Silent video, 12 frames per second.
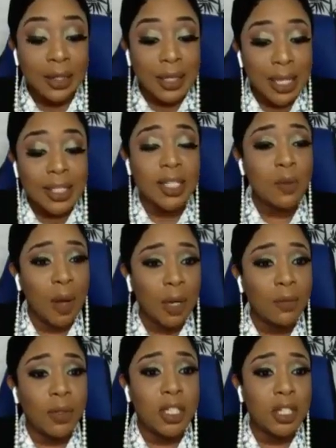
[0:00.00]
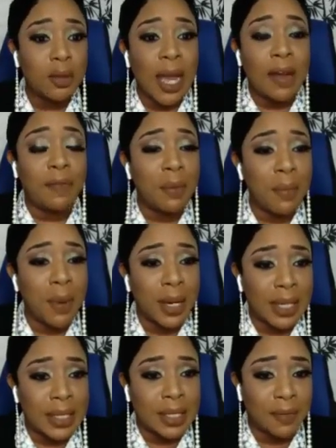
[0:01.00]
This is what we do every
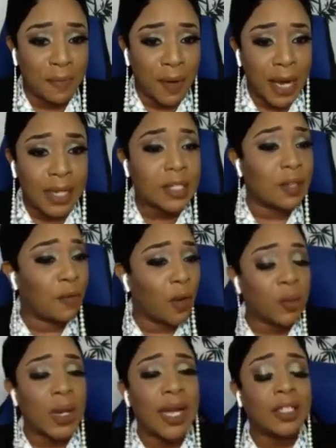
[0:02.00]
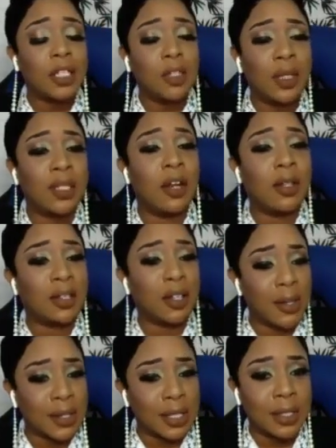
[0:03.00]
Mondays and Fridays. Of course, we had to do this on
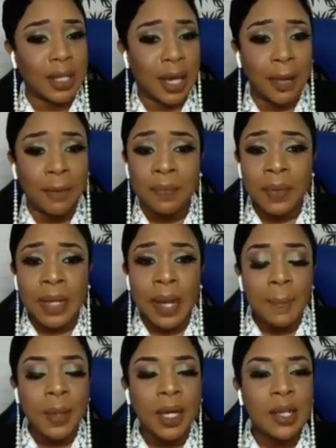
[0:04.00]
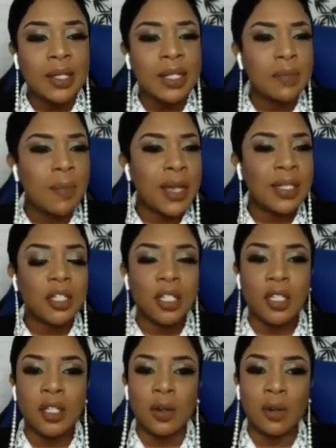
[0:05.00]
Thursday today because this message
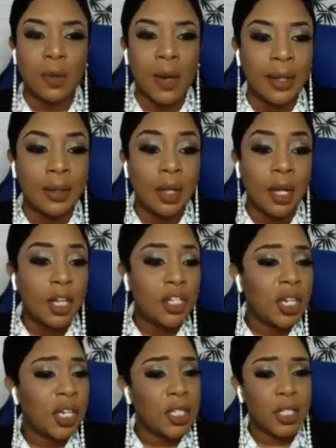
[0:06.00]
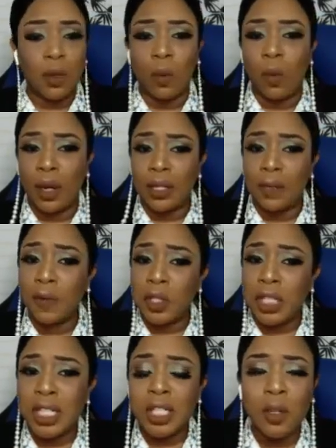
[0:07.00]
is so great. She is so wonderful.
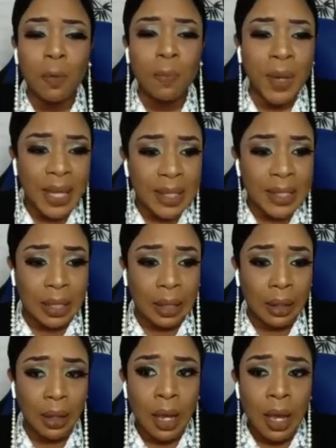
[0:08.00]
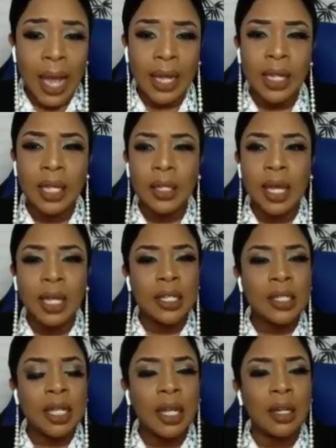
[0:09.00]
She's so busy. And it
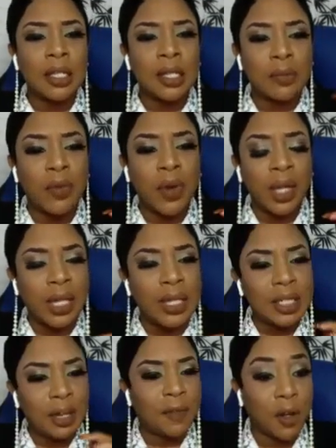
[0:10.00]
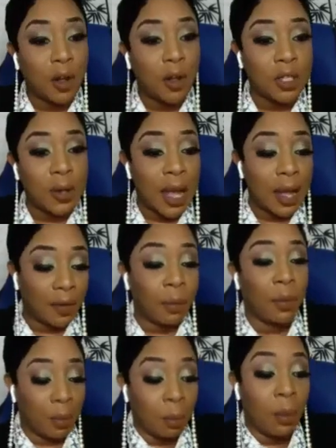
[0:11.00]
is really difficult to have
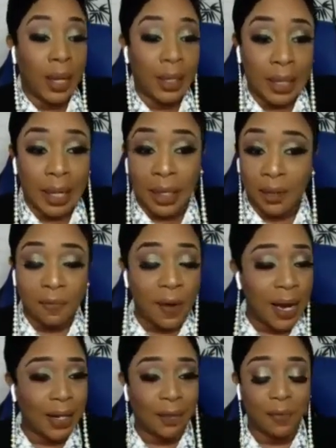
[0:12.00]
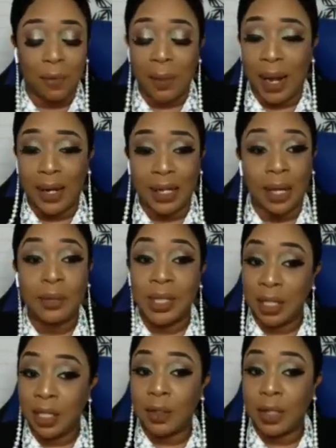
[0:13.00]
a Monday and a Friday from Artie. I'm
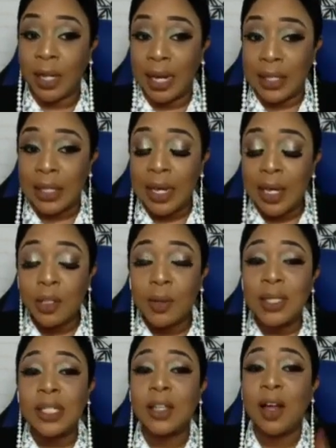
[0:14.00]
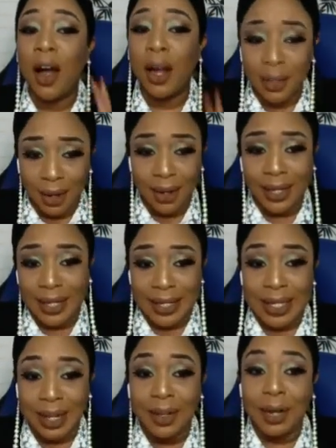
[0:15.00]
telling you guys. So this is hot
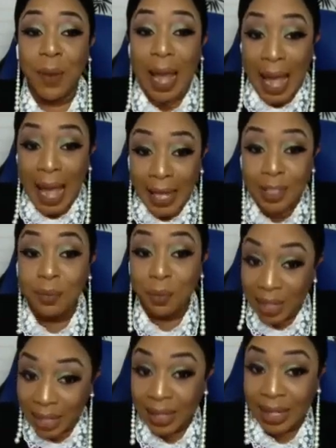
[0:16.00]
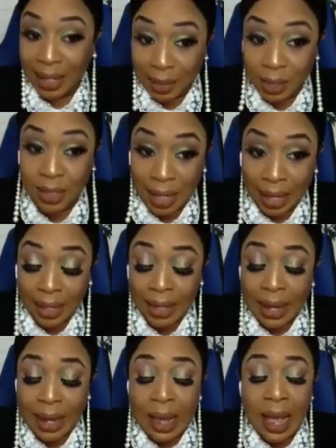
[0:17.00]
nuggets here that I had to bring her here today.
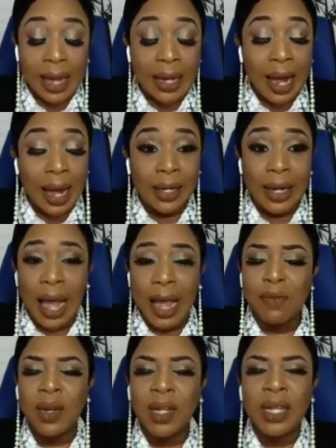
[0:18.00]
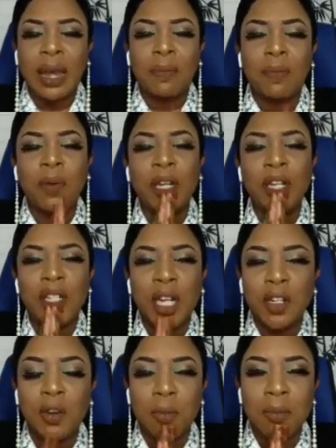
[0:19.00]
And Artie, I really
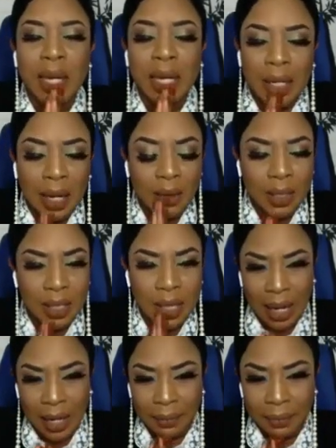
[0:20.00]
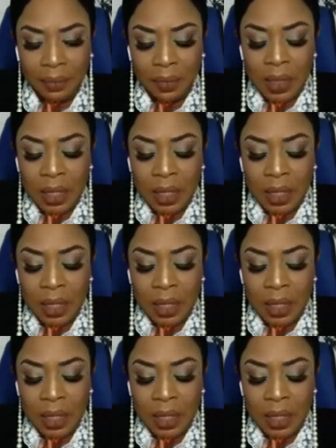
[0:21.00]
appreciate your making out time